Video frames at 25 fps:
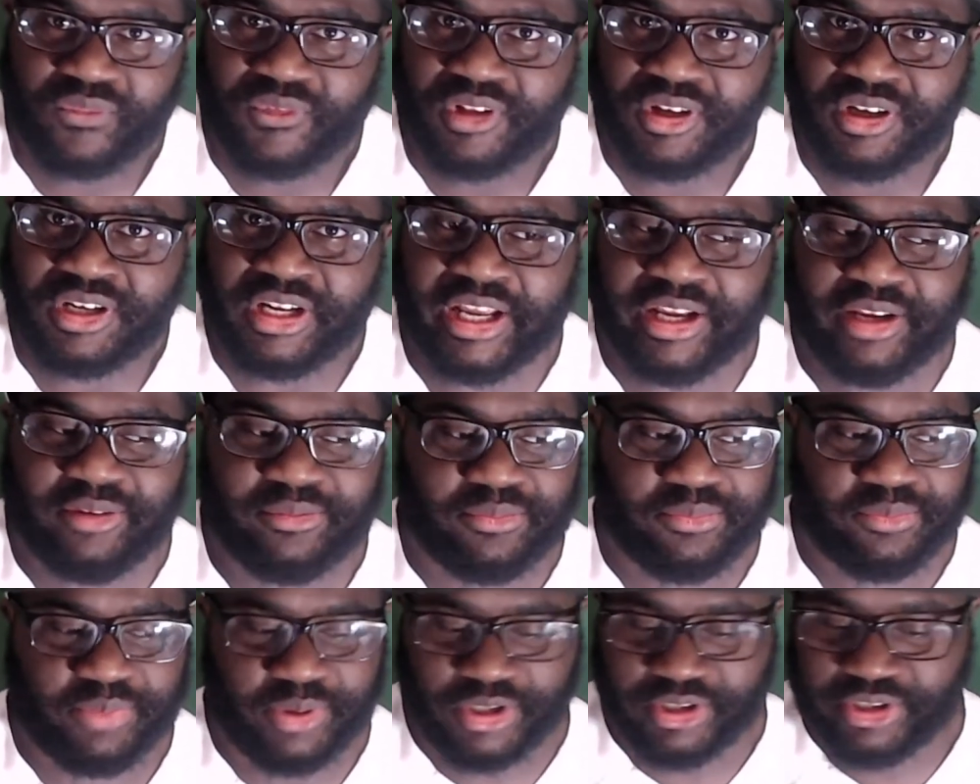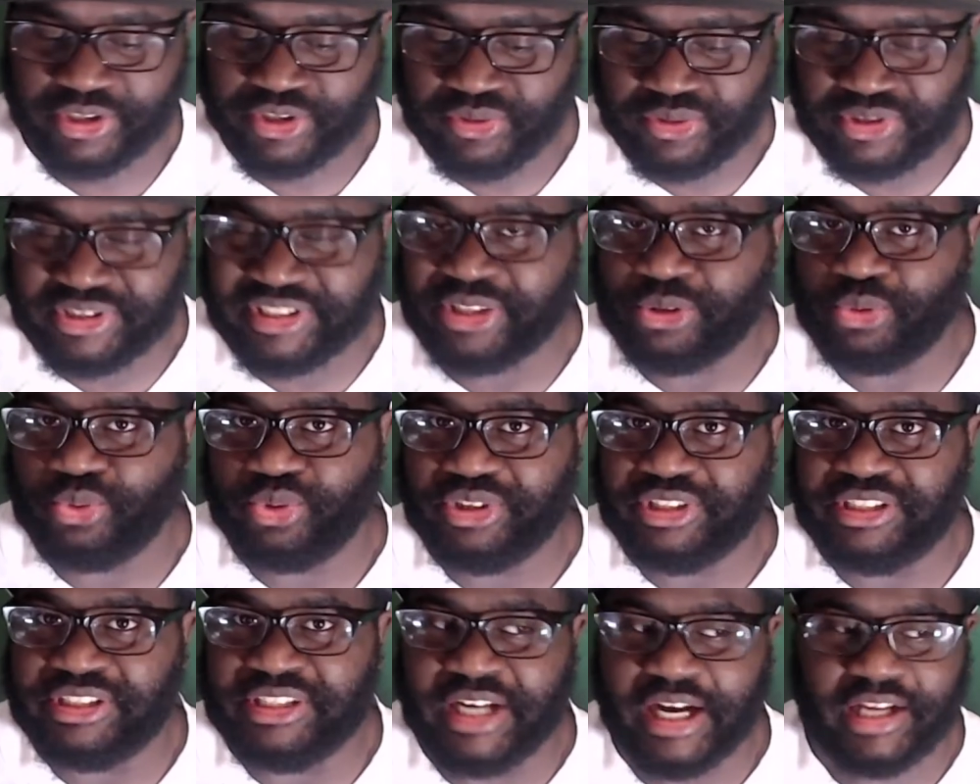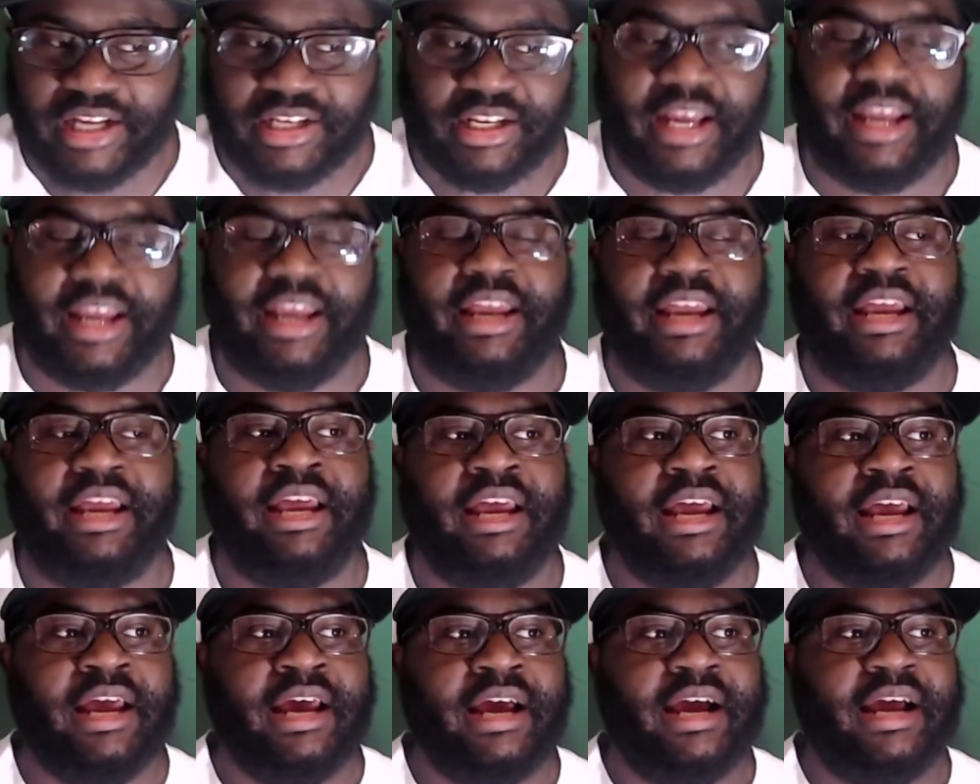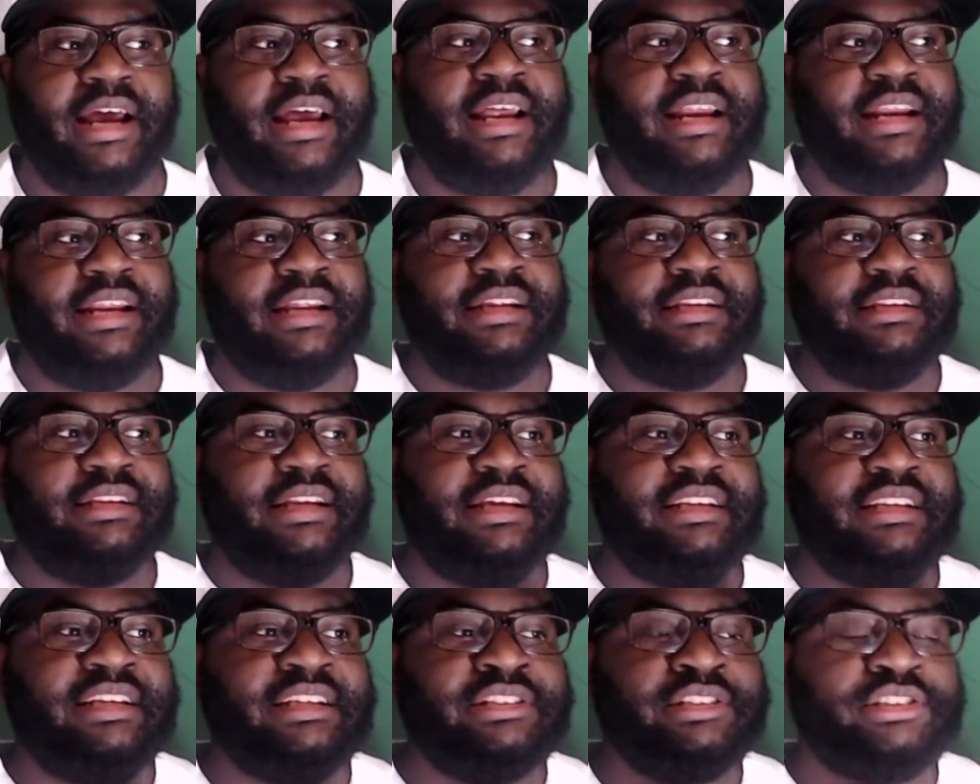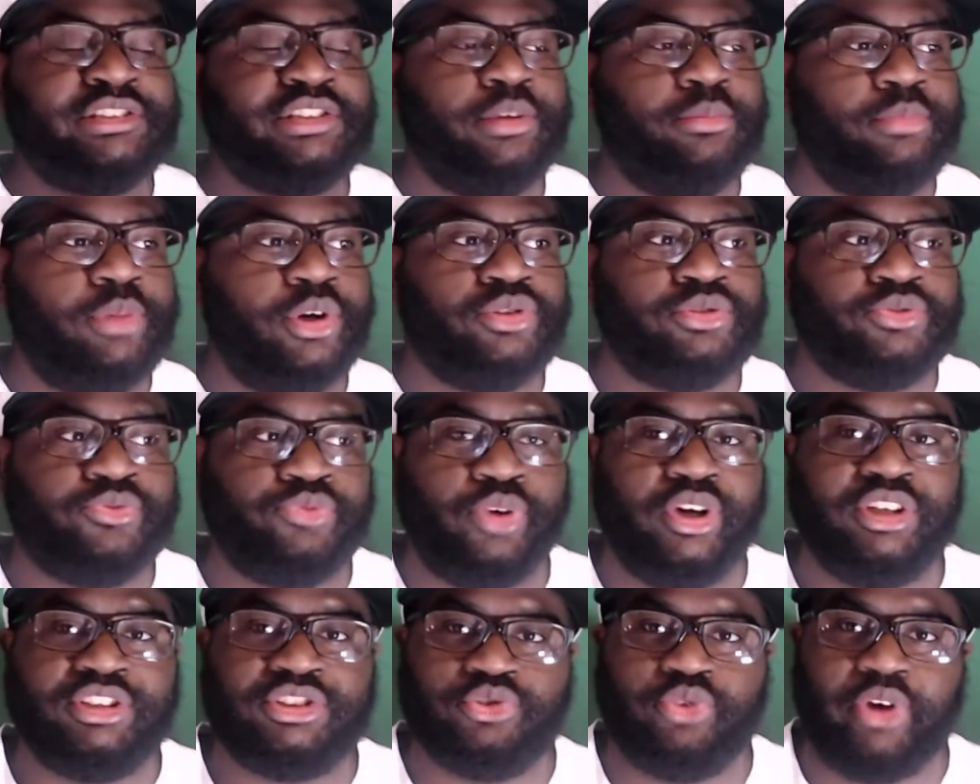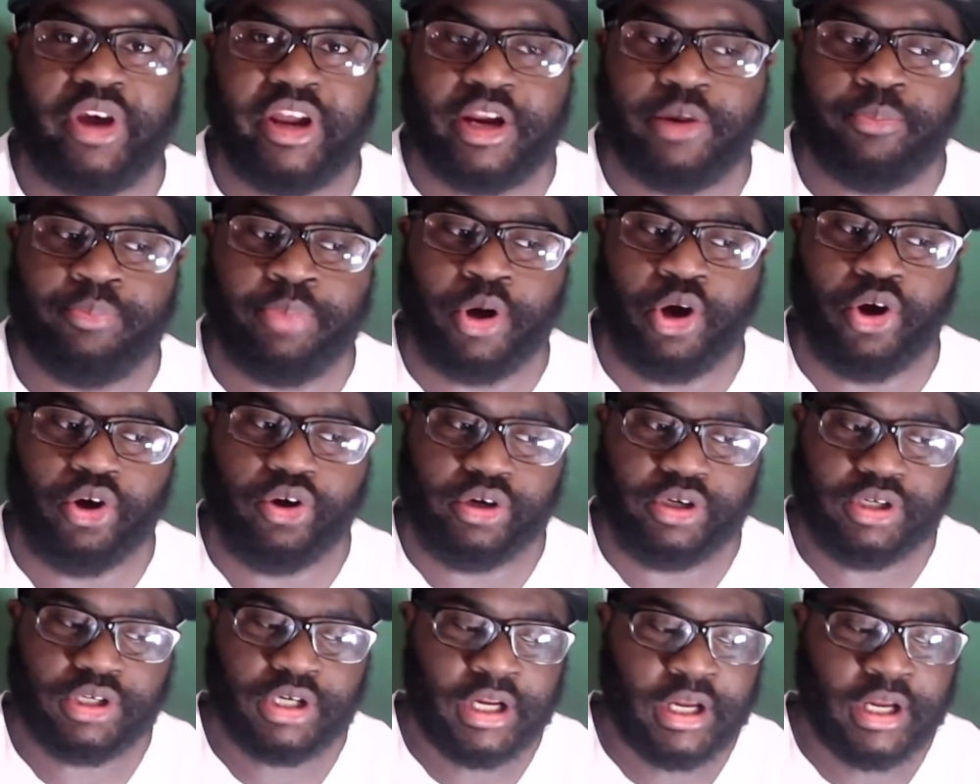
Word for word: like you do not like and, and, and this is the most frustrating part.